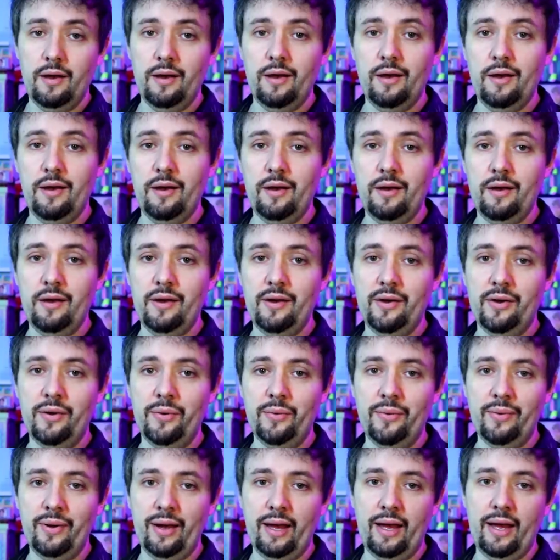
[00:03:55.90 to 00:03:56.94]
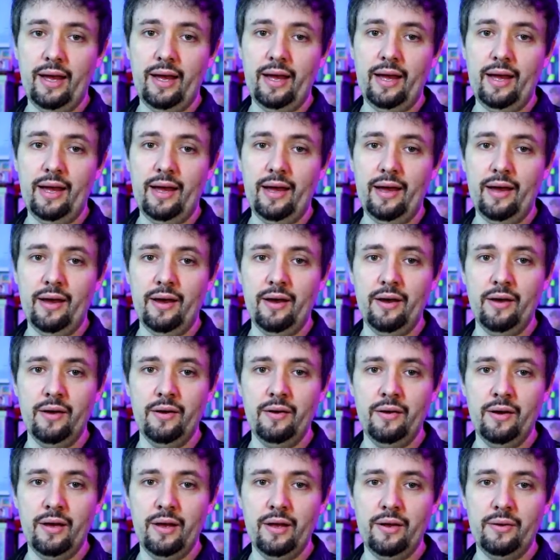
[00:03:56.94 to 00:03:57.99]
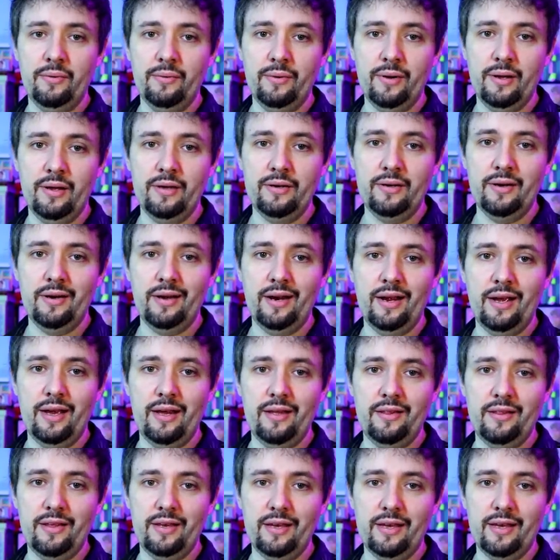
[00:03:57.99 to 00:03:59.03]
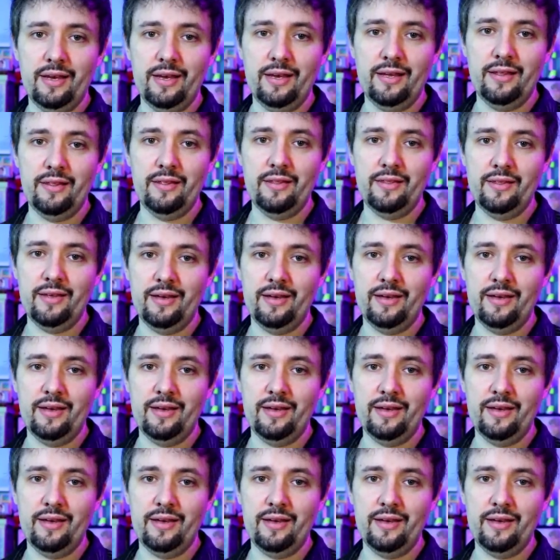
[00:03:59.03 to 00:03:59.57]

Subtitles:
Oh wow, I wonder how they got